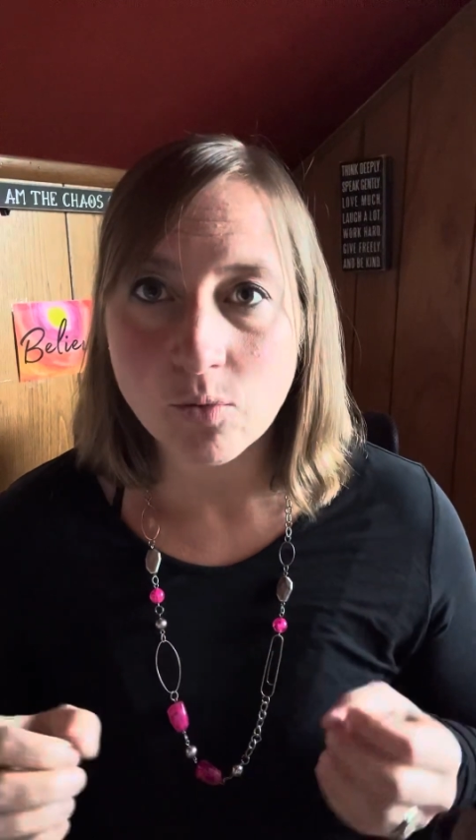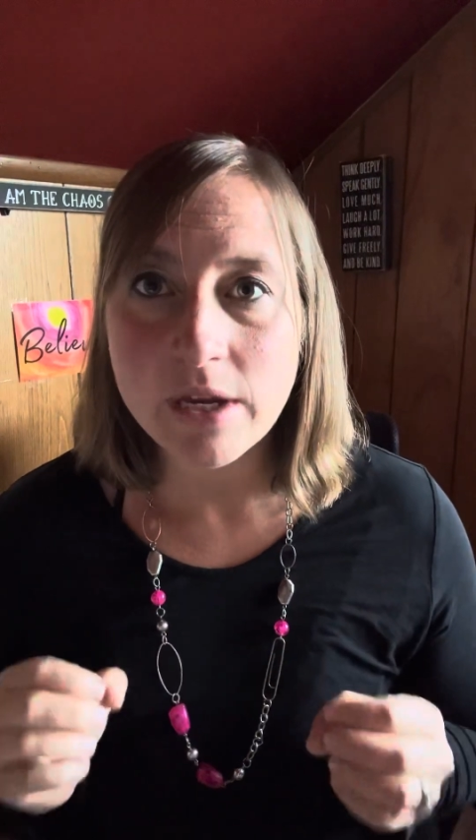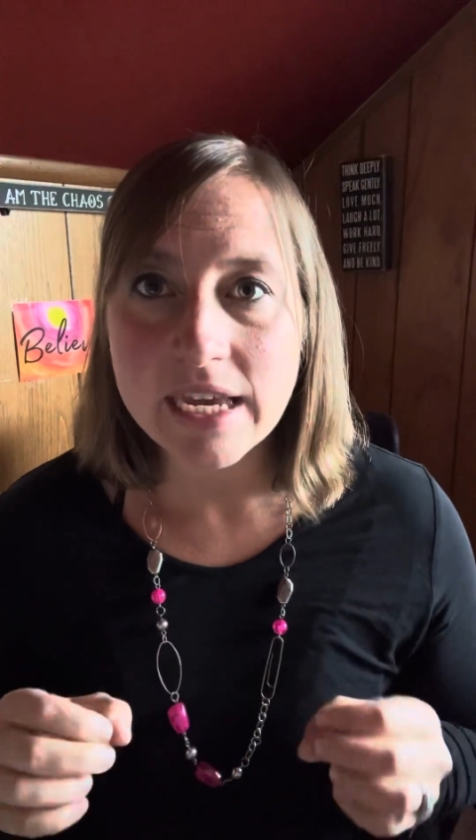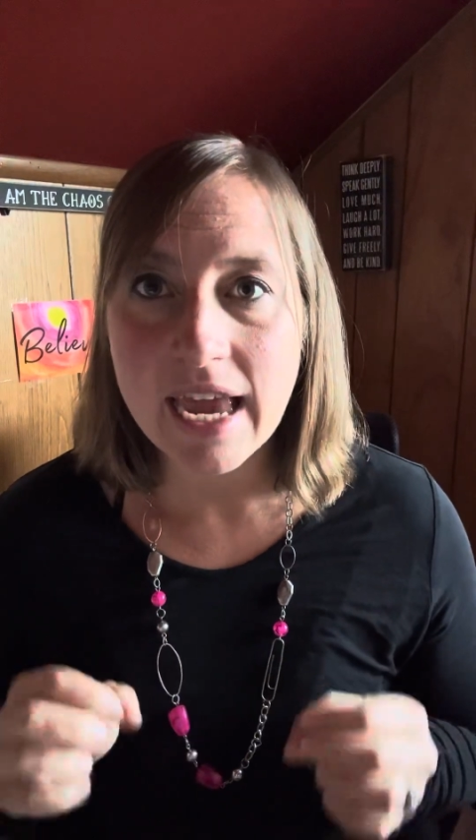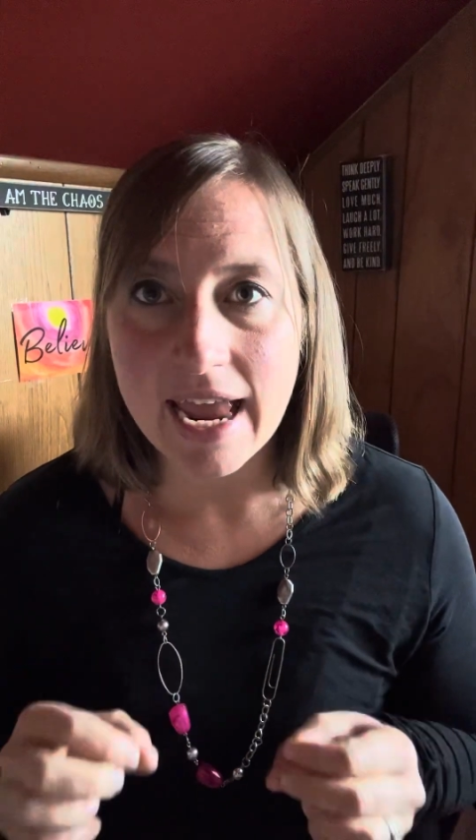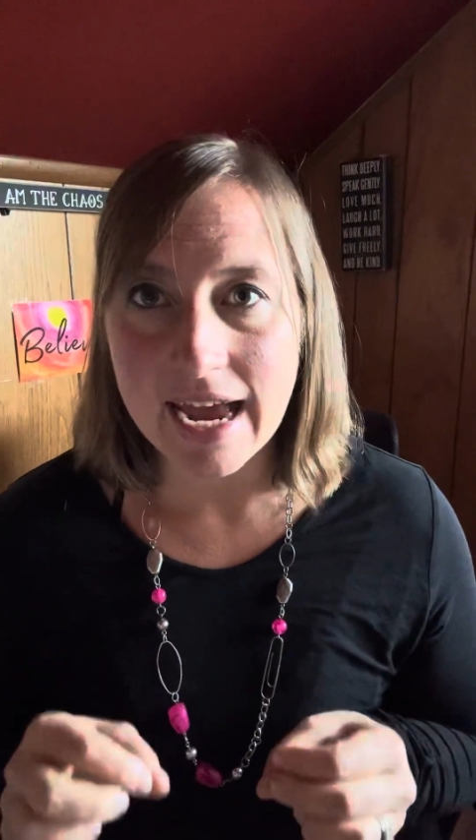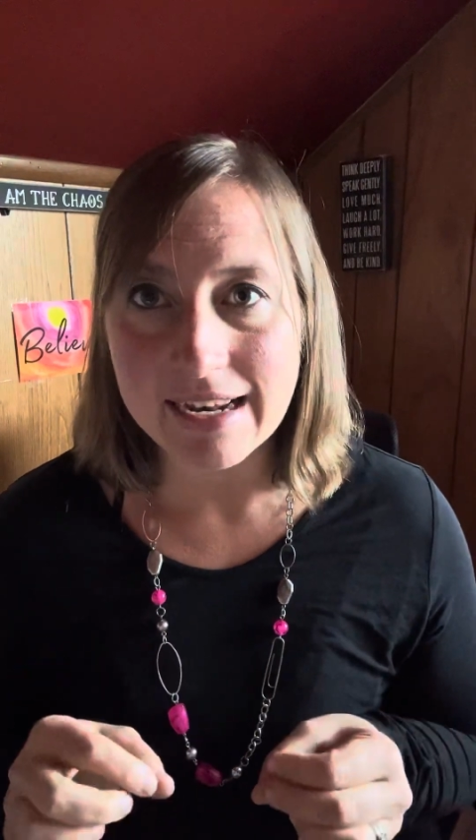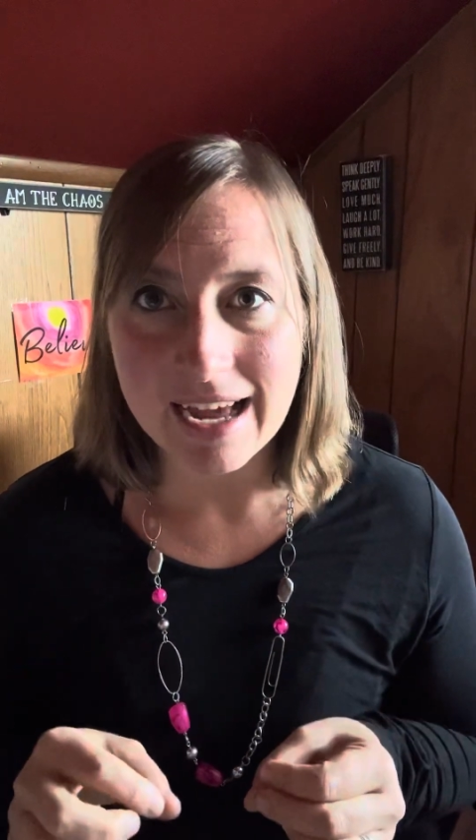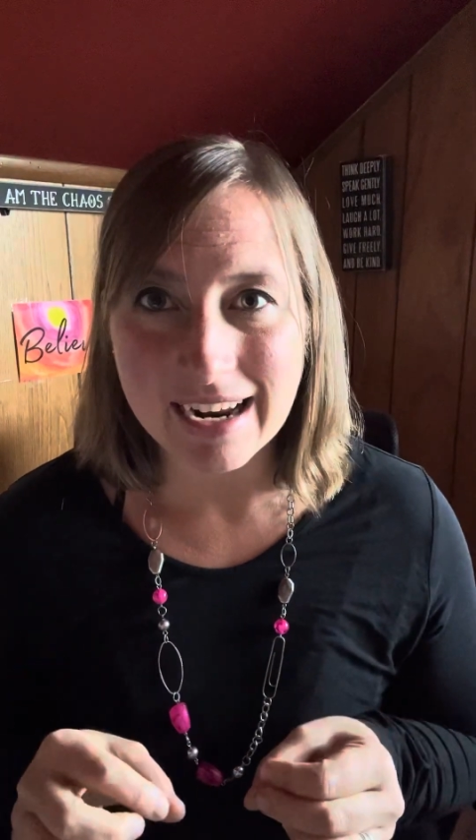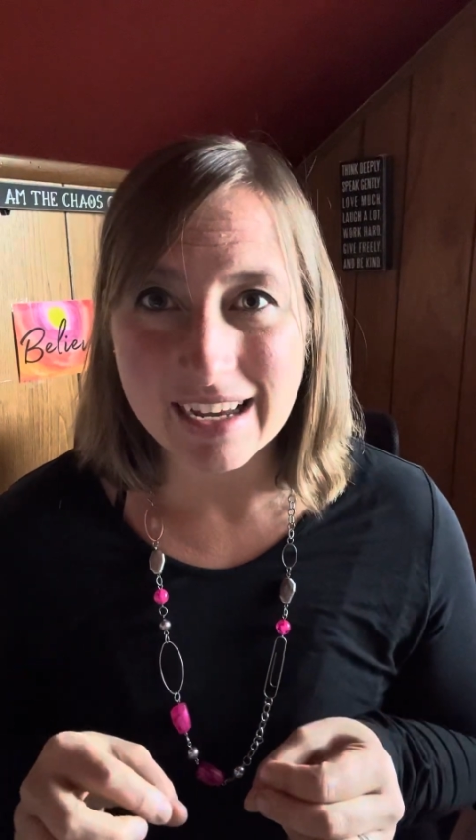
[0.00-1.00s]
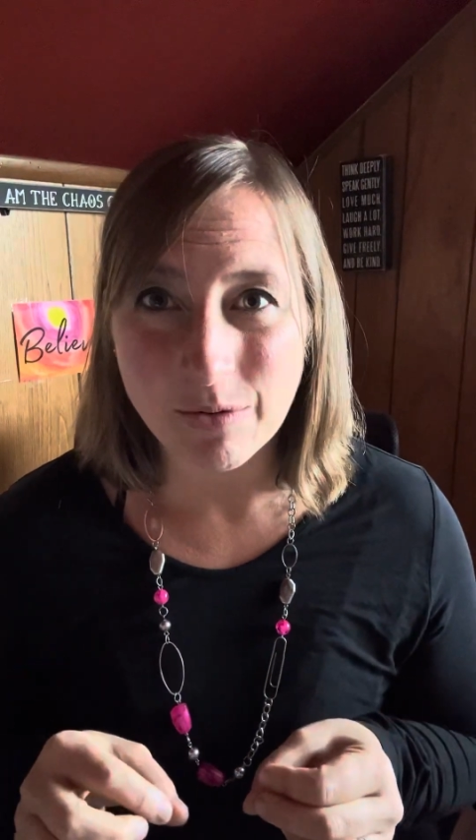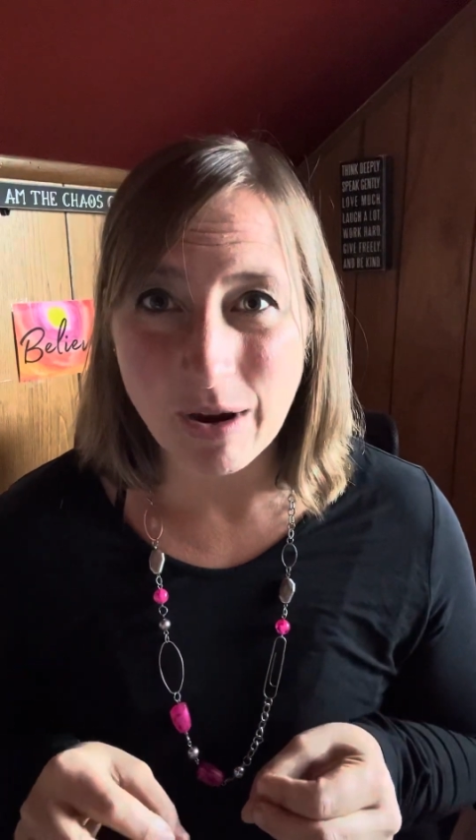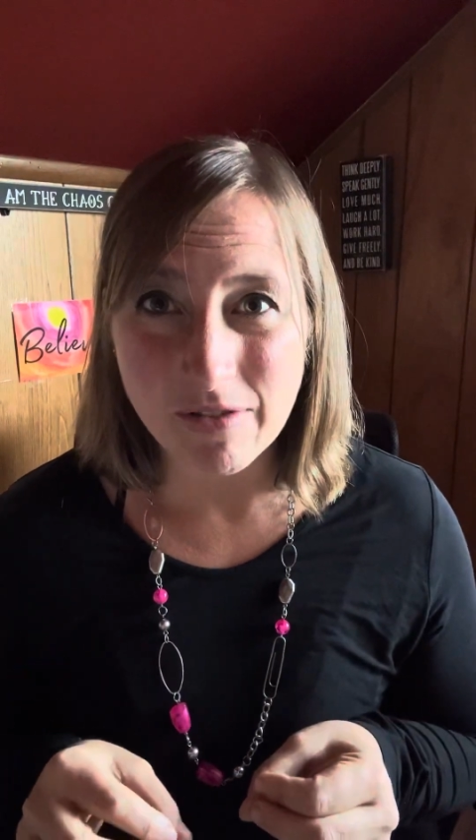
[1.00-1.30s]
We cannot get away